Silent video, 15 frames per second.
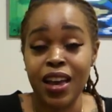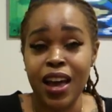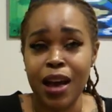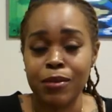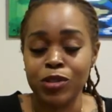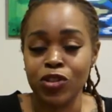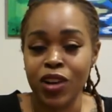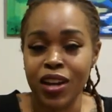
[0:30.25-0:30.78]

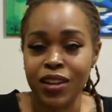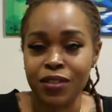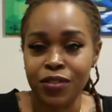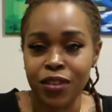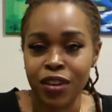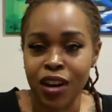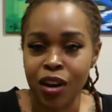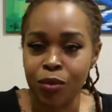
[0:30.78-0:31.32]
I'm trying to
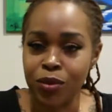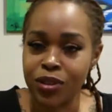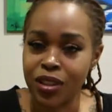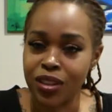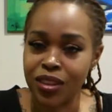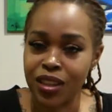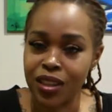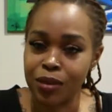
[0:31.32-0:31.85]
figure out what the
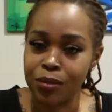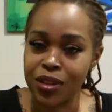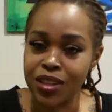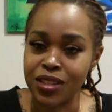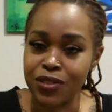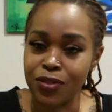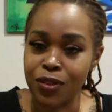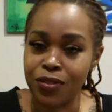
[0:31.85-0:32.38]
theme
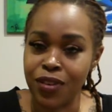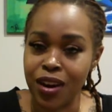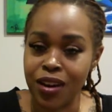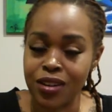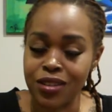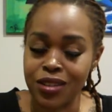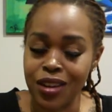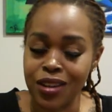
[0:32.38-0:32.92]
is for
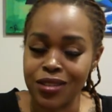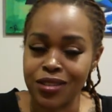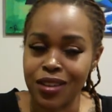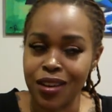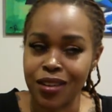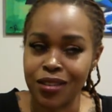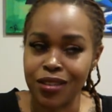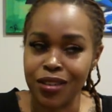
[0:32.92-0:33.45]
fire signs.
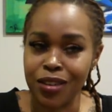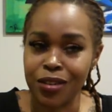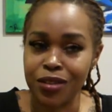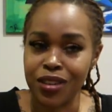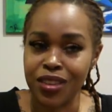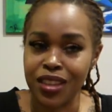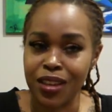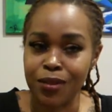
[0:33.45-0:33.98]

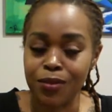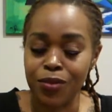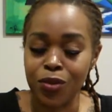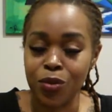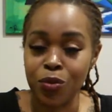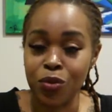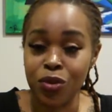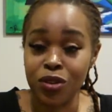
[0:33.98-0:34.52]
The theme for
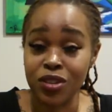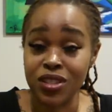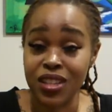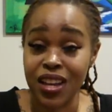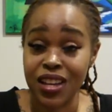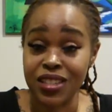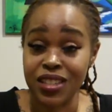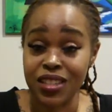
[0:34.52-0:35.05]
water
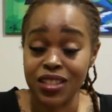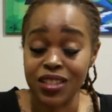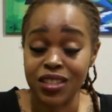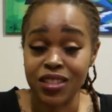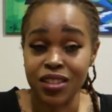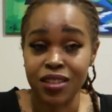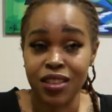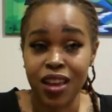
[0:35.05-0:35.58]
signs, I just
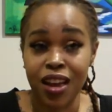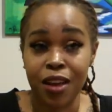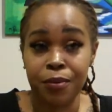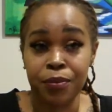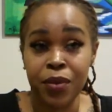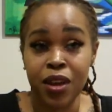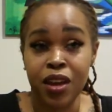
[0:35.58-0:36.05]
did that.